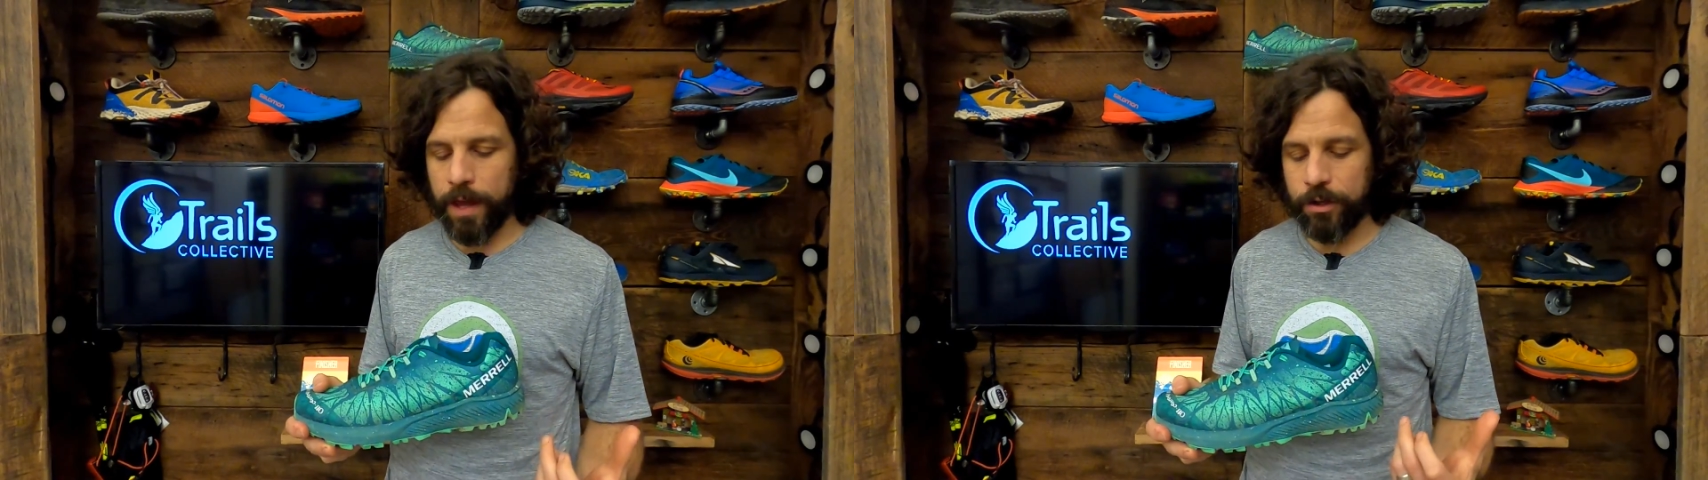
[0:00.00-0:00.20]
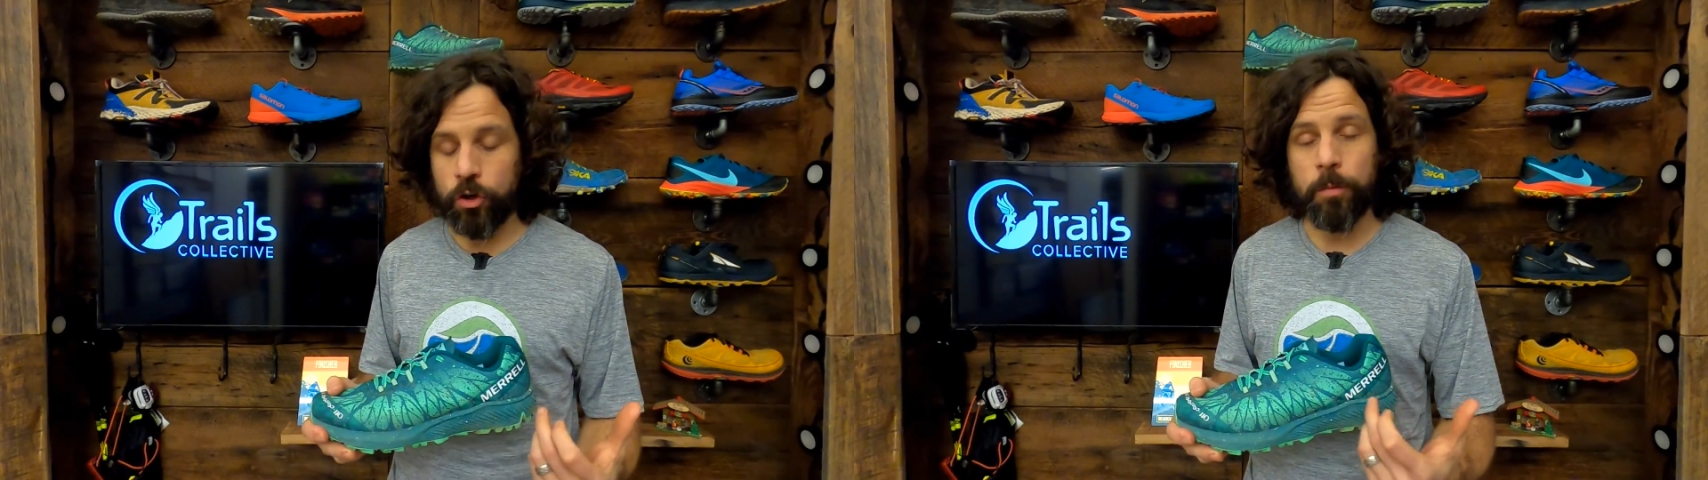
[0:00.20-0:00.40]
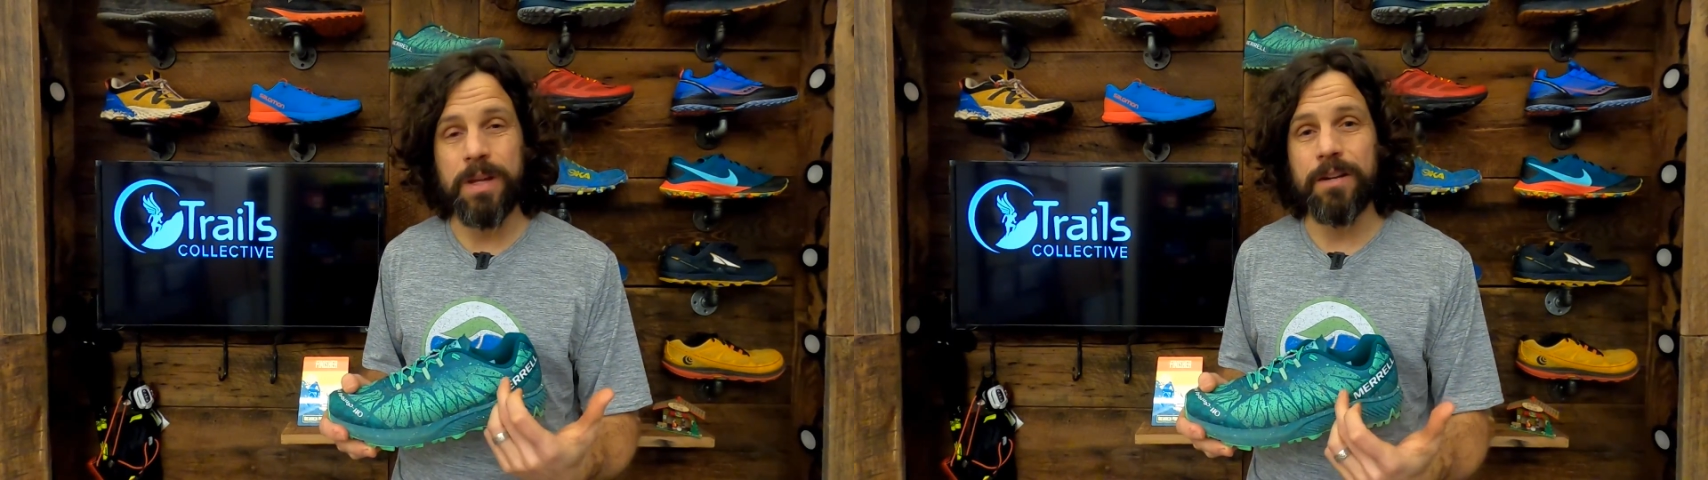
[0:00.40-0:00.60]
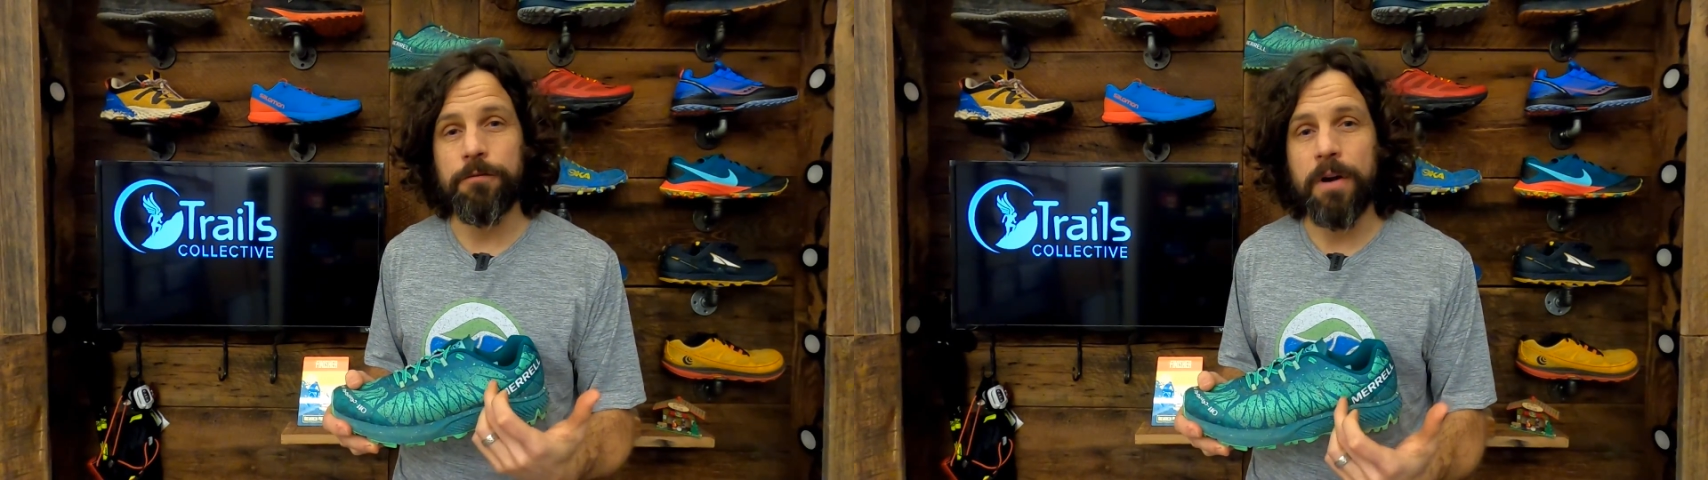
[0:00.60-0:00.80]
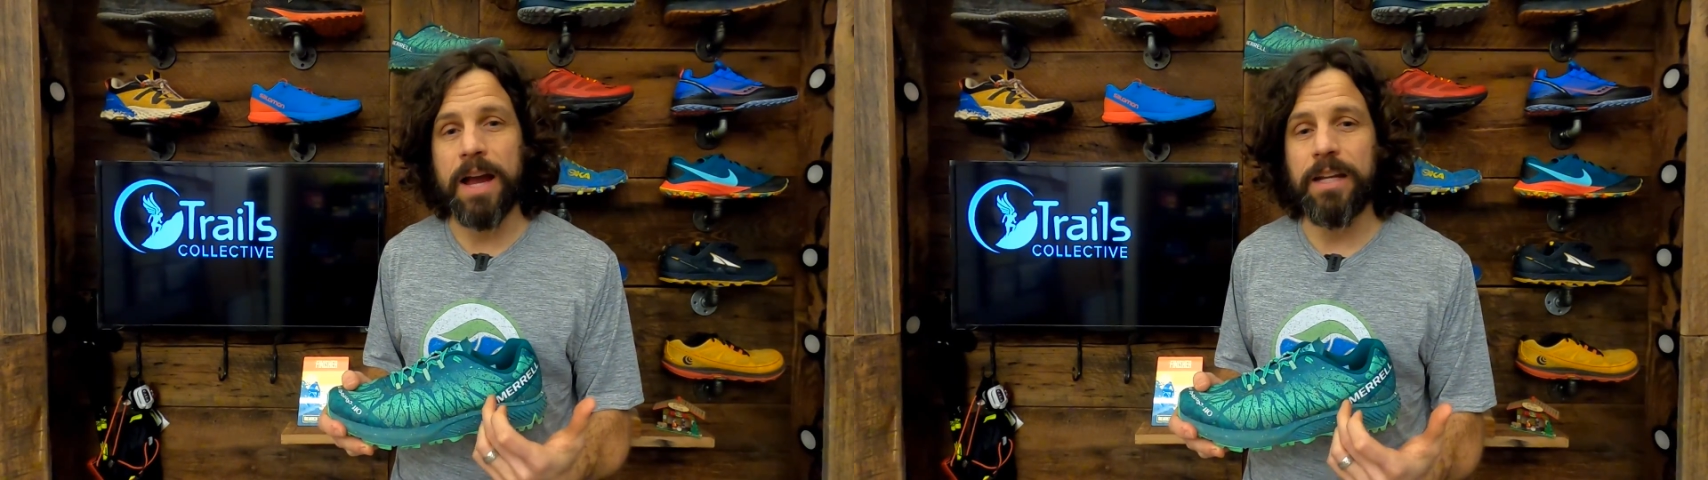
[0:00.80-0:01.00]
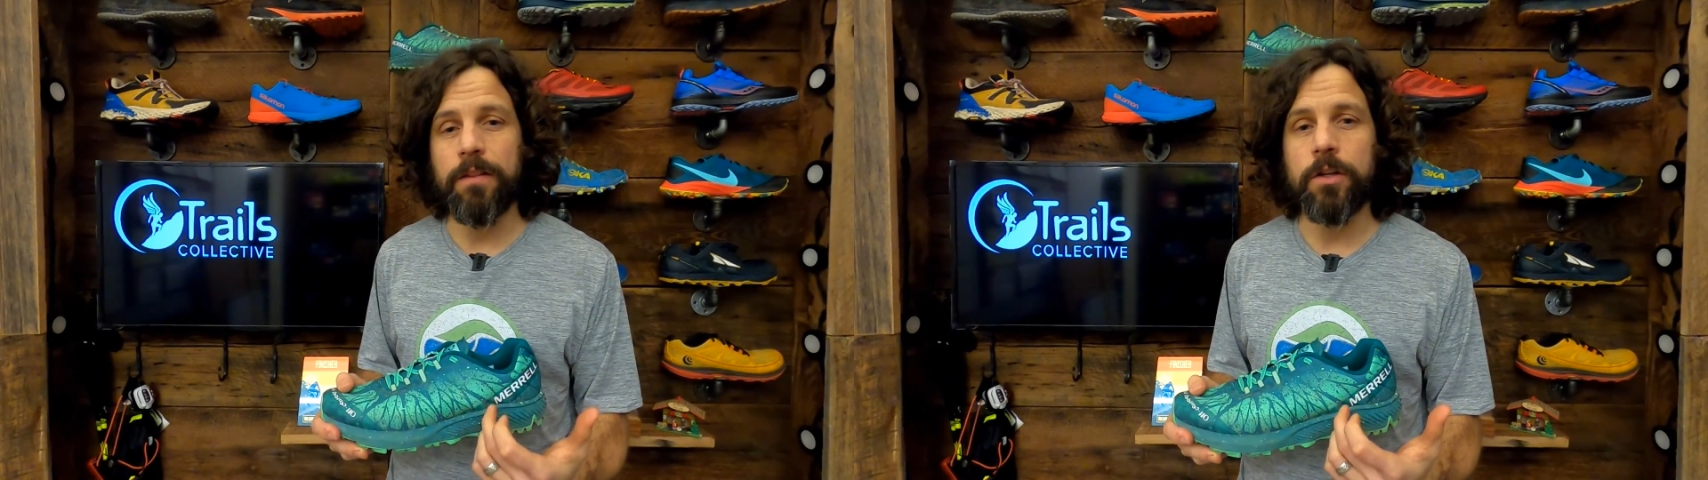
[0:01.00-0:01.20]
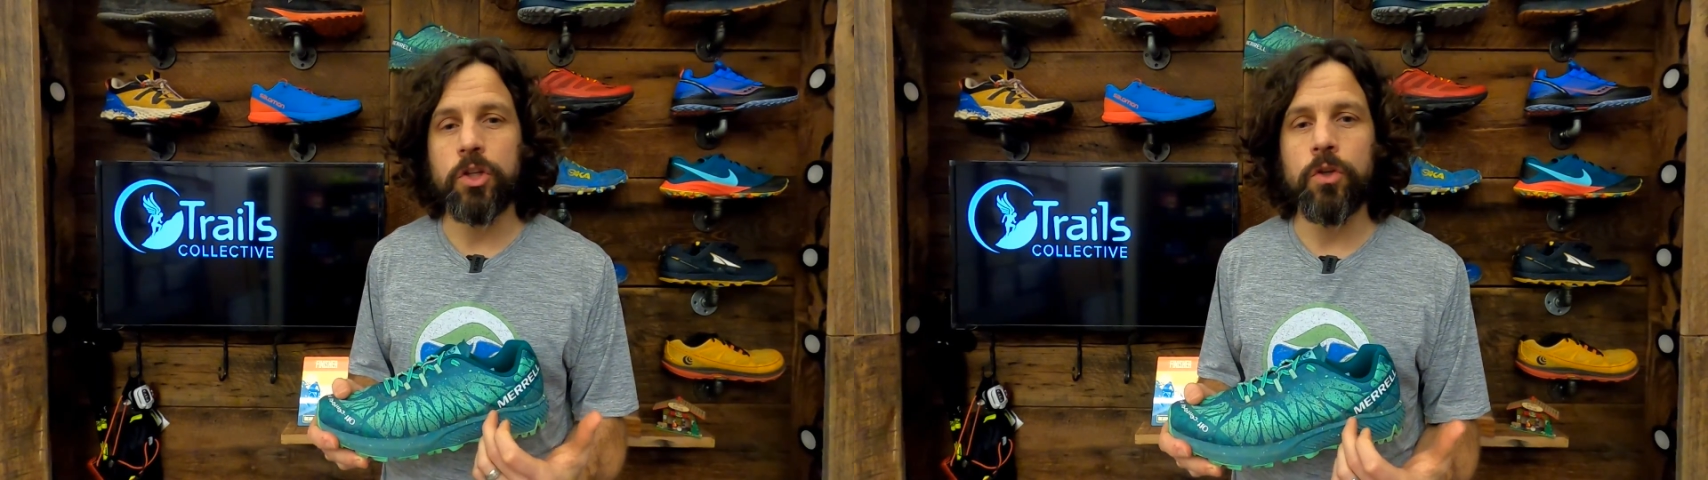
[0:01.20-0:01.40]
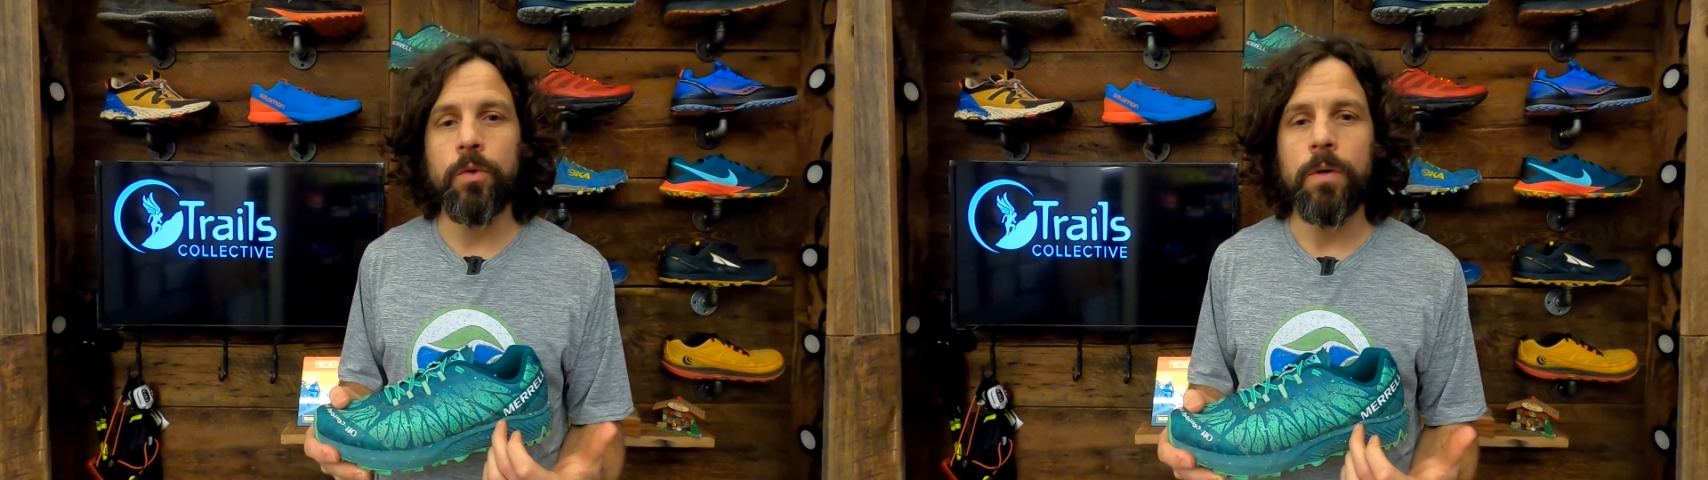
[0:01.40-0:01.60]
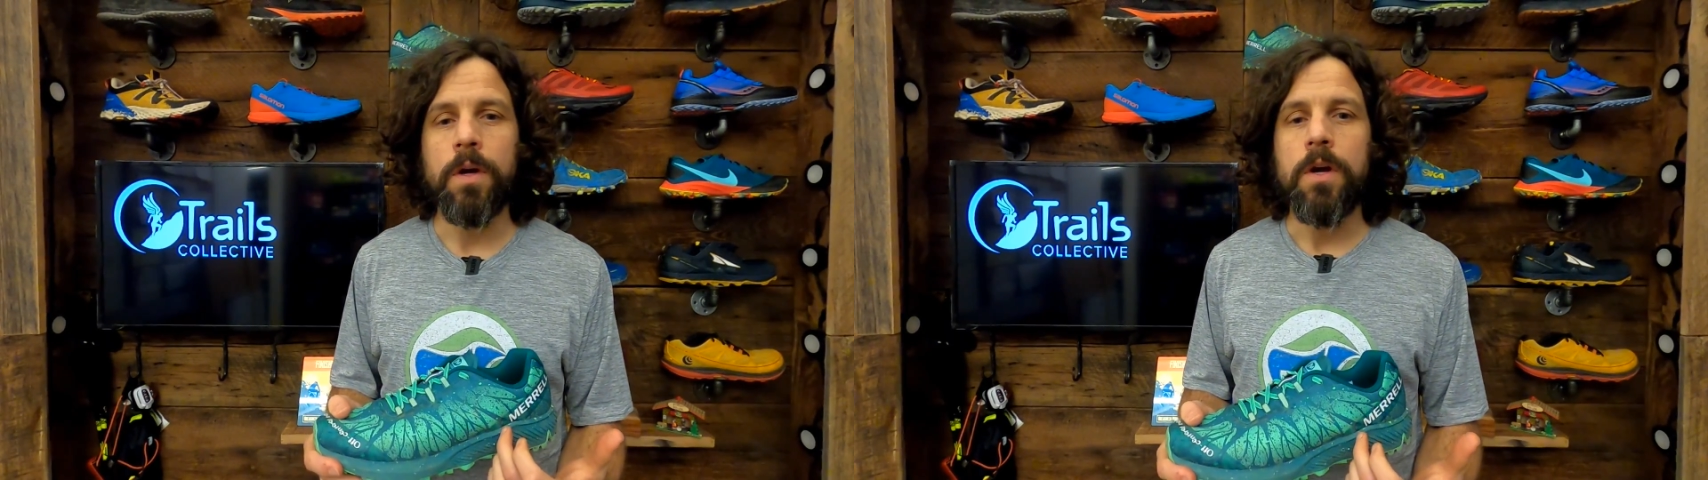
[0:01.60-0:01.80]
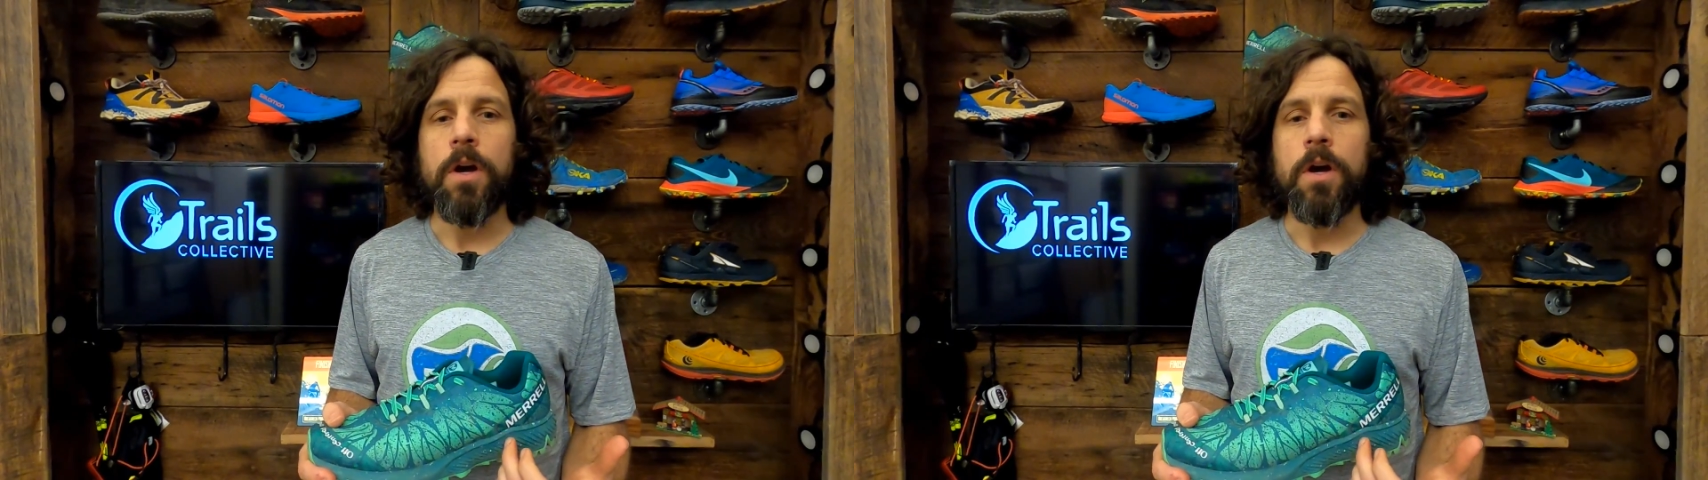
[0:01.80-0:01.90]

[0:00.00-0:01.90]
that took me into finding this shoe,